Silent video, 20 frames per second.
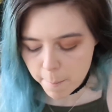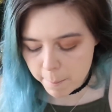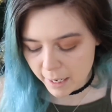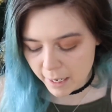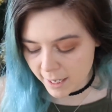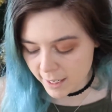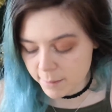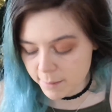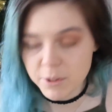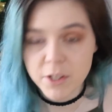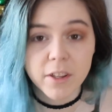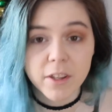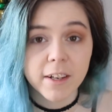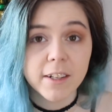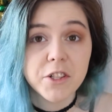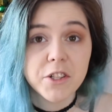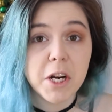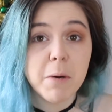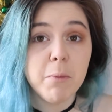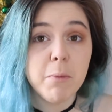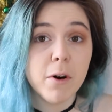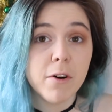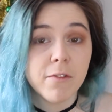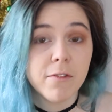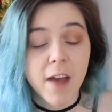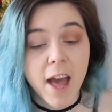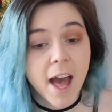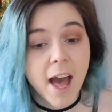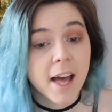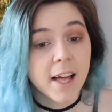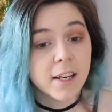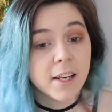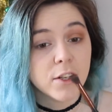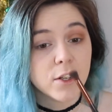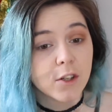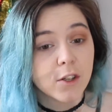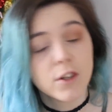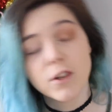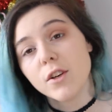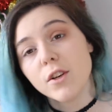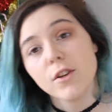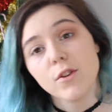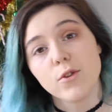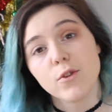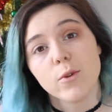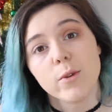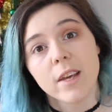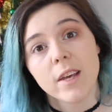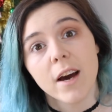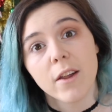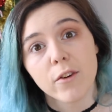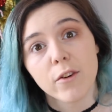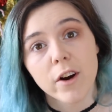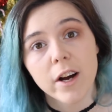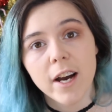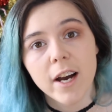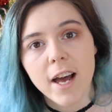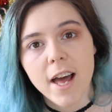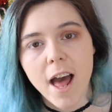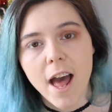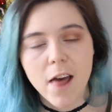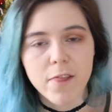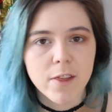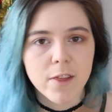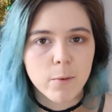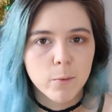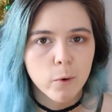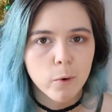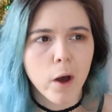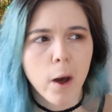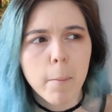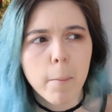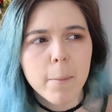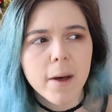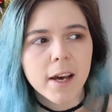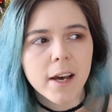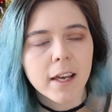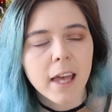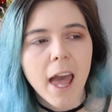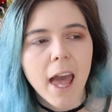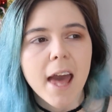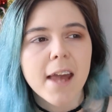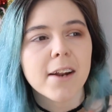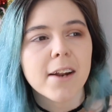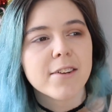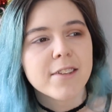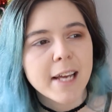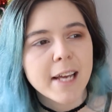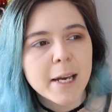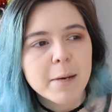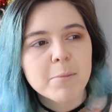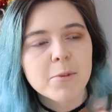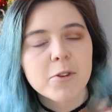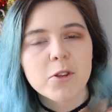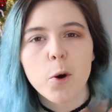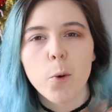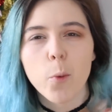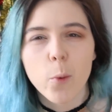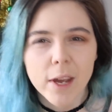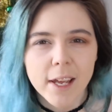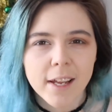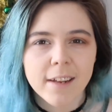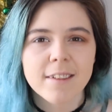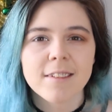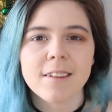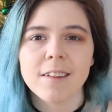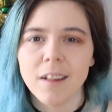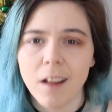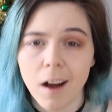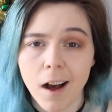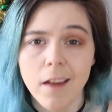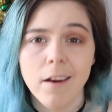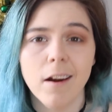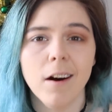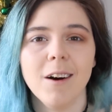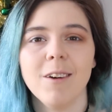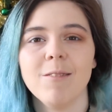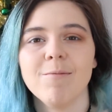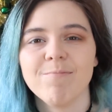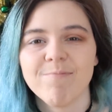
But I'm just gonna jump off and do the other eye, and then we'll come back and attempt winged liner.